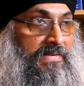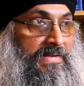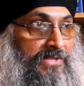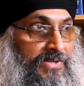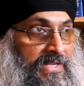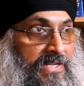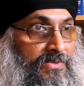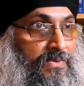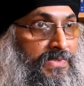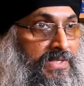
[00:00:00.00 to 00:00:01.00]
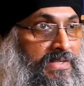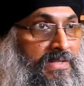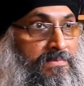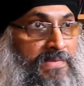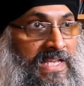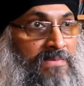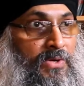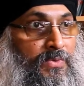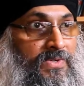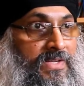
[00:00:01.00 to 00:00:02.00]
gradually, as you obviously became
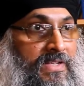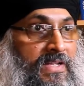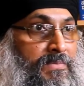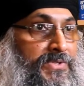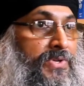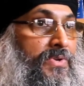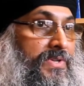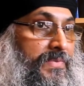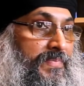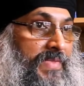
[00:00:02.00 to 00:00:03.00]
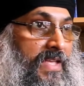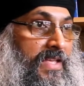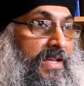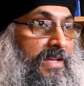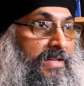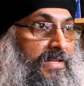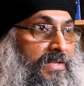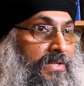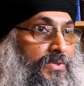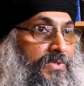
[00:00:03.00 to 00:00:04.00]
older and matured,
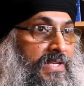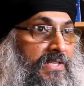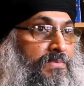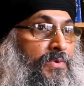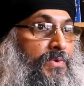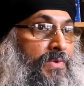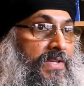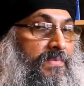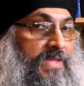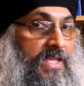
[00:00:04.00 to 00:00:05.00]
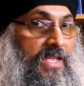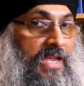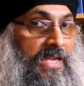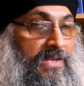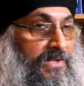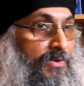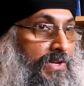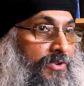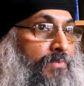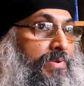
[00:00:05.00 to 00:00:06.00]
those things moved away. It didn't go
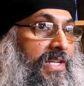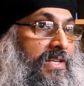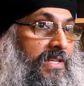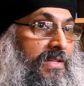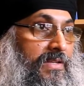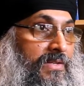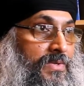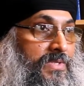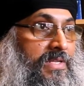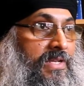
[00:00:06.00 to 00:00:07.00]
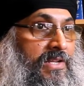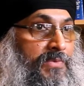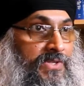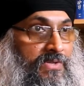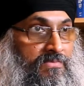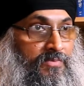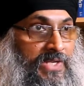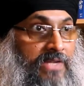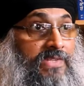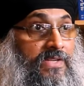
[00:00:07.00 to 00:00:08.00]
away completely because the area which
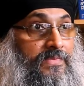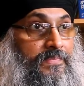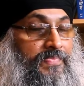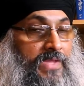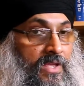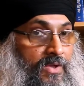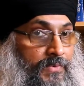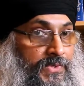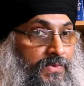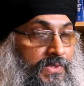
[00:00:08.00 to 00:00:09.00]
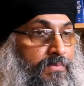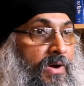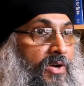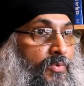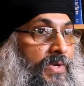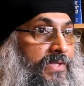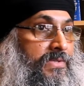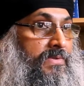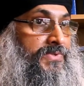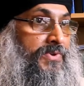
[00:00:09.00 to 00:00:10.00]
we lived in, which was Park
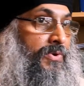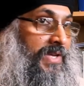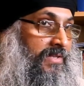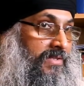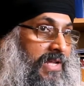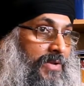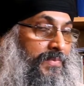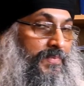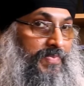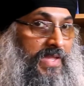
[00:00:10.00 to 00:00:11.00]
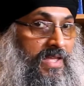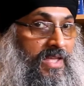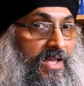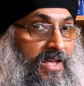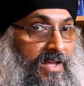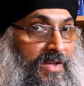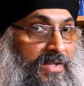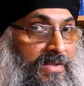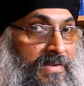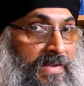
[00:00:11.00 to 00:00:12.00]
Village, Heath Town,
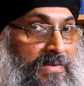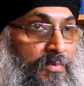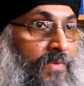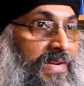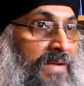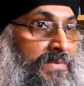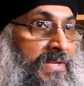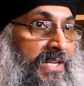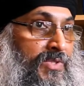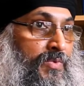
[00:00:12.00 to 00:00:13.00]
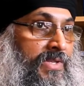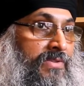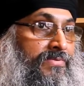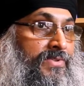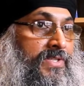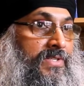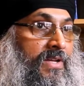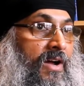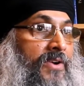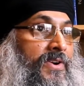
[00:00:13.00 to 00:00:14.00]
in Wolverhampton, that's where the first
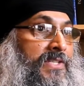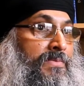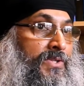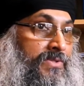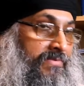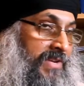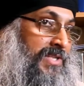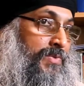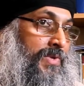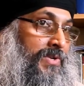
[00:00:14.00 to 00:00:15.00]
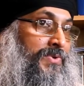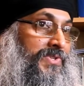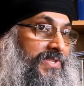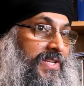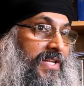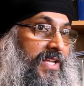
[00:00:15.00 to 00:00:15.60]
high-rise blocks of flats were launched.